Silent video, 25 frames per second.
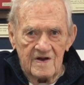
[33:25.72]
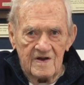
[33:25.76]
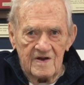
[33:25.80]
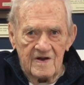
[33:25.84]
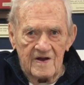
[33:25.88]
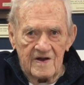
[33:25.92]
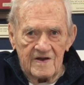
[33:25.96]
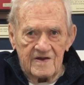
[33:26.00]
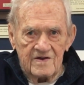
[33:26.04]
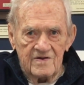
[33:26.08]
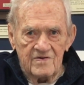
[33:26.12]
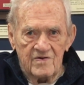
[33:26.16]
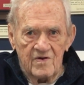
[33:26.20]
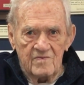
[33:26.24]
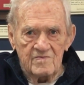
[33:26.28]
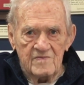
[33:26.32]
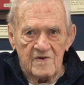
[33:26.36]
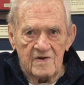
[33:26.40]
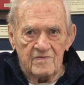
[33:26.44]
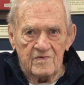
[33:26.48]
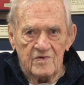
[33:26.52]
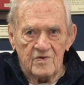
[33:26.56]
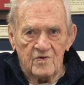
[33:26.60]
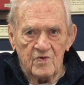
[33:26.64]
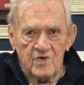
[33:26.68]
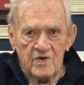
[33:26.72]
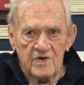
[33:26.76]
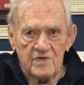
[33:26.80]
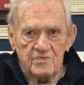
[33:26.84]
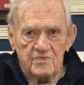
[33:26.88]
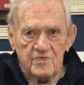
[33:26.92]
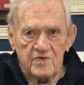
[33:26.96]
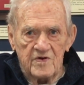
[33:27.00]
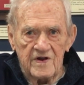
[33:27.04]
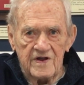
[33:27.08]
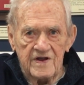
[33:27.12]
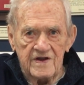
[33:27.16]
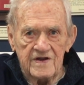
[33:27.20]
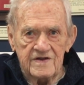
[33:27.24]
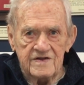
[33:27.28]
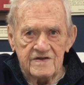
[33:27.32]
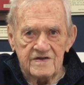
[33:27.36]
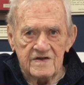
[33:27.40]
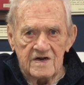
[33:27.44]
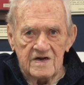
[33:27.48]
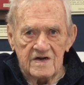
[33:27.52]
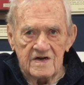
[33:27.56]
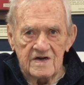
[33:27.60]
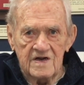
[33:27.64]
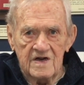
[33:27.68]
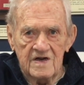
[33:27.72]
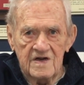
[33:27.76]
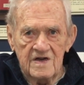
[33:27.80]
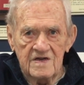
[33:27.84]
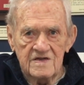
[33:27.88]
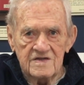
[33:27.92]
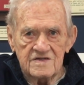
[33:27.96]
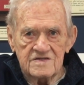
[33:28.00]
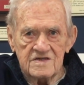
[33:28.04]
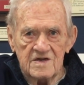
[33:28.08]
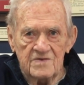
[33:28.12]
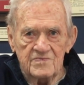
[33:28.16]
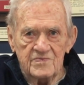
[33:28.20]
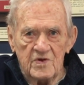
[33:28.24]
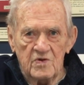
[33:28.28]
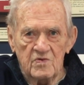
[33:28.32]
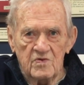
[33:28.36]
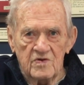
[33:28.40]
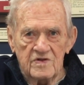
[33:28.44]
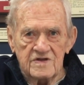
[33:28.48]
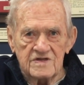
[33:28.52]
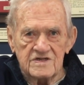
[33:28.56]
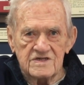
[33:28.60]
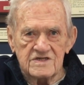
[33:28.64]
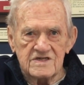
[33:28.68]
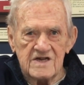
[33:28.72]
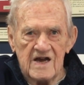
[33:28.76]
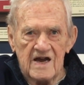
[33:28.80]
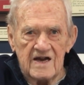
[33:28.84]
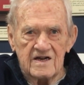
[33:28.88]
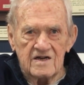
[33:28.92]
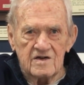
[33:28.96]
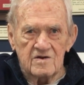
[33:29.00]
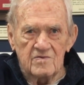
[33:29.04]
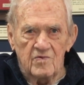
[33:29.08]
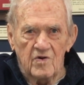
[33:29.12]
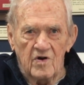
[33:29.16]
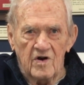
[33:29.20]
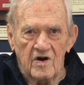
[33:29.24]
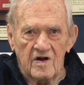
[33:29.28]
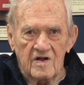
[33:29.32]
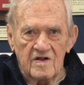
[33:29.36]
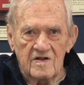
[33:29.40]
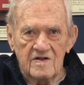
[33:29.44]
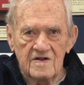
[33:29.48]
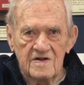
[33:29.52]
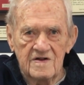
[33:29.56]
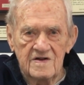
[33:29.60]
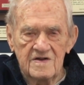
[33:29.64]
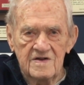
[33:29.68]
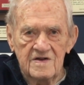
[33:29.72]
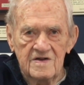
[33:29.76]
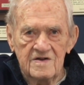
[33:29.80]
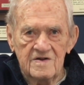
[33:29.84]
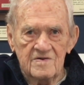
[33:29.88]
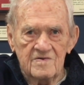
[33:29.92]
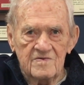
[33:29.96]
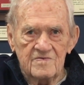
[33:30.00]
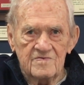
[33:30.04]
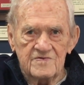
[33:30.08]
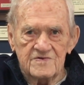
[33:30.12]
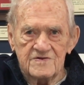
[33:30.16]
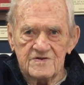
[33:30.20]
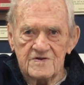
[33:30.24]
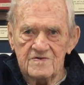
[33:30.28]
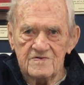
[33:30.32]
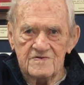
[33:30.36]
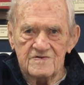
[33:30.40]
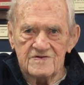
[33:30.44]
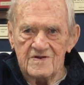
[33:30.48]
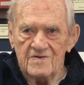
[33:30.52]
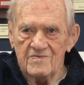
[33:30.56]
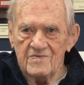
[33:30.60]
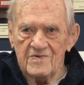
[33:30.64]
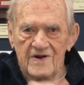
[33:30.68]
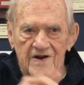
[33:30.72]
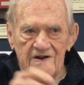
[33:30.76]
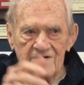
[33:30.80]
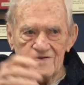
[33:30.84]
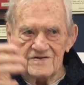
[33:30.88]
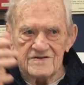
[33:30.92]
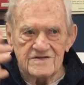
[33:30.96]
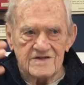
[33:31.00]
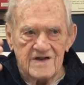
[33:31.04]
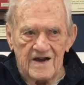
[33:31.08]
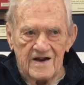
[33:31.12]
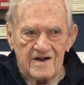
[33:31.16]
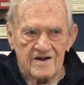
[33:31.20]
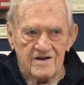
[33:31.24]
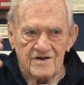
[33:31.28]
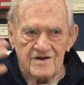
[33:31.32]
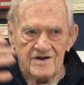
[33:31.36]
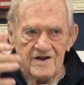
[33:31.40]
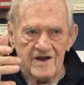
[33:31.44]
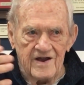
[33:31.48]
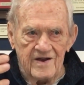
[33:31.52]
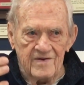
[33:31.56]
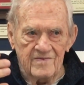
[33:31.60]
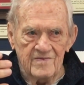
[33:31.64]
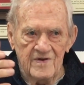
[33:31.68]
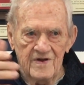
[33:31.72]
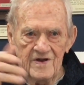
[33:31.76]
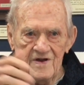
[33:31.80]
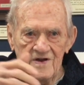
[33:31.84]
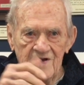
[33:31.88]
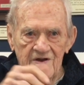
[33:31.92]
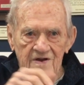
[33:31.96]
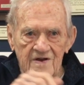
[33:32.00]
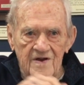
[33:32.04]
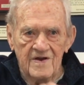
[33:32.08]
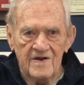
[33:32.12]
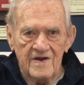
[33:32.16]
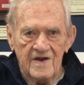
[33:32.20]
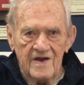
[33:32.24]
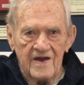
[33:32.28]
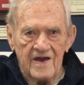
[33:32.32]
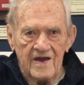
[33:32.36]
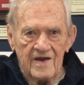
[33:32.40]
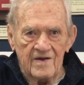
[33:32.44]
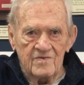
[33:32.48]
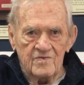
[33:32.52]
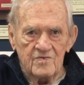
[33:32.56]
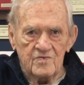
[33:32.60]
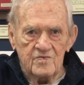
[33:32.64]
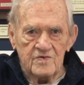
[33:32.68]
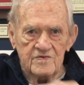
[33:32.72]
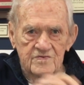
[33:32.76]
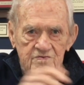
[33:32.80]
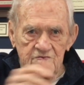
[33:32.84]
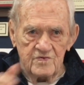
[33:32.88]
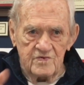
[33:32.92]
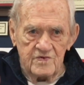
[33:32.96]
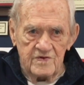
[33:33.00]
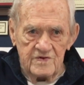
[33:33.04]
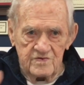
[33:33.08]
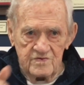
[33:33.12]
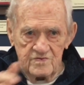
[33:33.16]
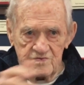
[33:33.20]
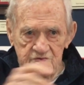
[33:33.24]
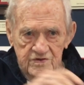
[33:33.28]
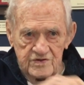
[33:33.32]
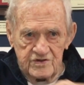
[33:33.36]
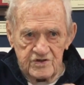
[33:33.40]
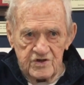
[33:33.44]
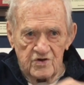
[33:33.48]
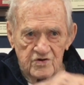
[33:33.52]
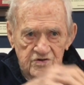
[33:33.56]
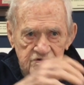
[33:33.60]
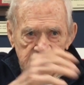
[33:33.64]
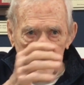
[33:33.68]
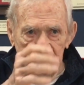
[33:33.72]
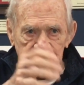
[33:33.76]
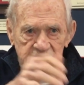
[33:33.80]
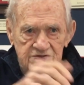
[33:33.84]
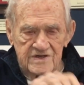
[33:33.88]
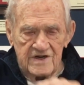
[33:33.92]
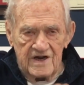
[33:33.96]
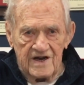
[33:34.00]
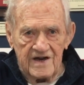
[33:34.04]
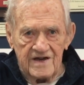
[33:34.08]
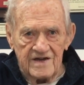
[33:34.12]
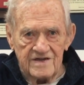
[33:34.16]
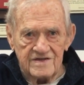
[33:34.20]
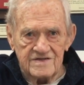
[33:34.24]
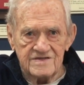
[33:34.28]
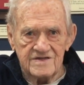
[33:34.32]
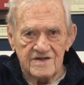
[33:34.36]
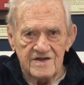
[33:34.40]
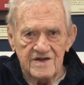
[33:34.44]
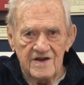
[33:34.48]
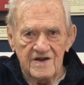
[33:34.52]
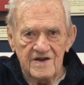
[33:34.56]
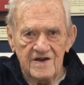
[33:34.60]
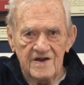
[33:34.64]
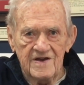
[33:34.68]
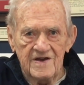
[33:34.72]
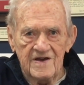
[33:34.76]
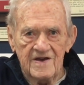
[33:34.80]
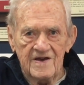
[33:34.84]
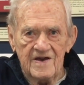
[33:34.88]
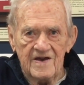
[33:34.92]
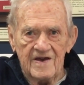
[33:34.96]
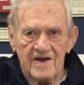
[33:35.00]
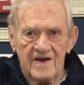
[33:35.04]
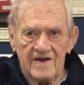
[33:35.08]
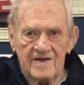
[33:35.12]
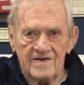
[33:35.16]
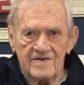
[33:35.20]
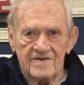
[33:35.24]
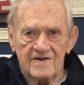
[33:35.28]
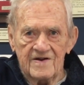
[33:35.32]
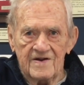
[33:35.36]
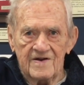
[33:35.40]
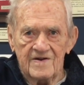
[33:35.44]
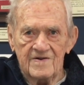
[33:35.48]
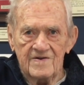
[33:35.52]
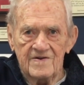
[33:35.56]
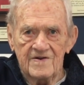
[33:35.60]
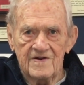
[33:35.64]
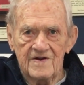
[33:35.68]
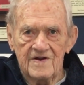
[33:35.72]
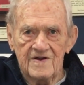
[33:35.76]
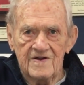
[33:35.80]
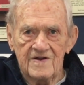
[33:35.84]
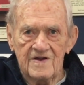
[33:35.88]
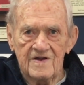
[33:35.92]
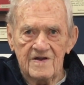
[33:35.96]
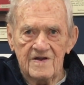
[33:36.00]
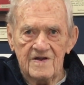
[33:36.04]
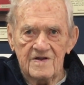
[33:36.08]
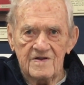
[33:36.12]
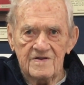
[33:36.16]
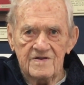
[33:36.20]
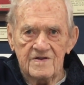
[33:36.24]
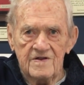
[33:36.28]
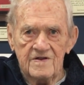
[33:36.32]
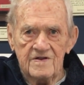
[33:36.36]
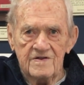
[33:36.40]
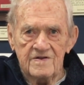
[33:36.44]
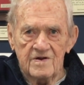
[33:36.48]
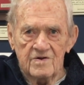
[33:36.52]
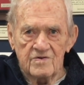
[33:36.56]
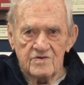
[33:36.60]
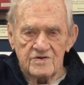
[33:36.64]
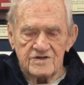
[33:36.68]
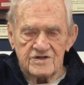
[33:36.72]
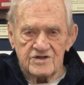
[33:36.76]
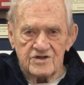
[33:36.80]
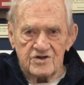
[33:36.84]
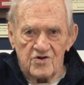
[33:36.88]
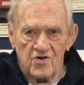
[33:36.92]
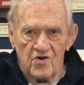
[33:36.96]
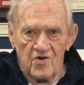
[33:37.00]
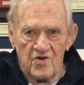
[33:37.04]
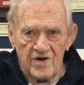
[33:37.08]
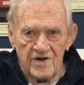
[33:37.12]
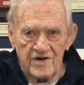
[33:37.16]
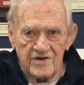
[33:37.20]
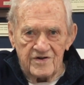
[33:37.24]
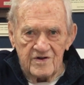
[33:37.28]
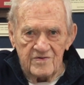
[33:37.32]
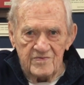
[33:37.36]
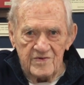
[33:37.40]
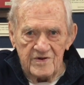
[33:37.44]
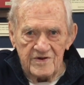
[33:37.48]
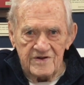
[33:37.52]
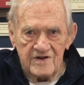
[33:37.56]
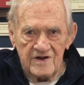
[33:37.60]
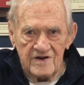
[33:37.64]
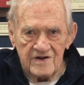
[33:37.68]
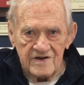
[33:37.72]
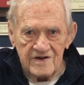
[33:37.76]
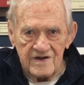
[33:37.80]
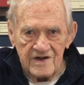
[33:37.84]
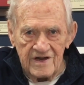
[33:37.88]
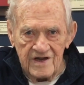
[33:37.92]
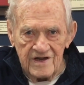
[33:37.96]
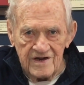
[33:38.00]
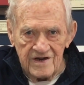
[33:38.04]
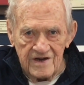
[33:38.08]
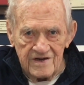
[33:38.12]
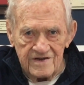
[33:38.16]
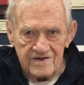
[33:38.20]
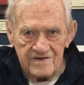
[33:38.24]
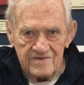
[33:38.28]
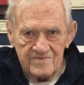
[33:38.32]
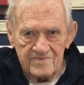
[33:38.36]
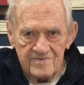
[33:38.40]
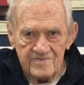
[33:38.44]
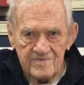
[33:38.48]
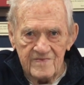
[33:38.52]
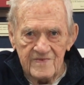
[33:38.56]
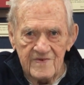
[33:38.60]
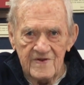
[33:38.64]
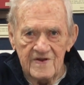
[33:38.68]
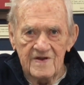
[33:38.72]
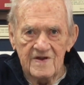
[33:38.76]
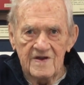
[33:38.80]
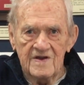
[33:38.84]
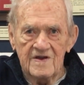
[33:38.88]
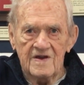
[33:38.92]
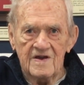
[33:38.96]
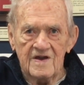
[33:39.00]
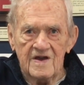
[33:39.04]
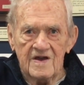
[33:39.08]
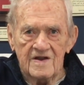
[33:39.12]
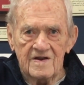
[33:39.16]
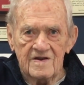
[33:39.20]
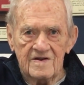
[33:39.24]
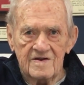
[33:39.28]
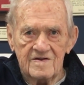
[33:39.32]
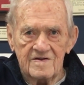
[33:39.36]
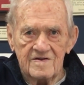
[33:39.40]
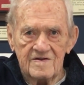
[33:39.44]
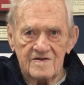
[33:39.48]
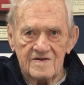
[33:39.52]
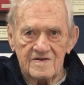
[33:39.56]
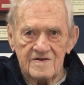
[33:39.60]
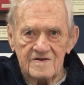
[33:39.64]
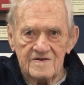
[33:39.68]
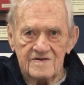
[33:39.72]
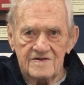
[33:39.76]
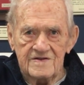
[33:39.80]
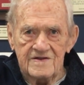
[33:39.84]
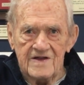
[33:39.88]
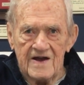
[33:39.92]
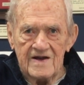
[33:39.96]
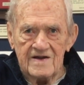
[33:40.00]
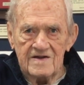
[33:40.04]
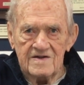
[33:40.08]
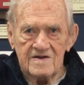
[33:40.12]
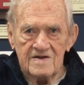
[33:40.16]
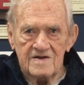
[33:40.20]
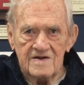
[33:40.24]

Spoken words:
I can remember we played something with a soccer ball, some kind of soccer game, and we chose up sides, and there was scoring to be done in it, and Doc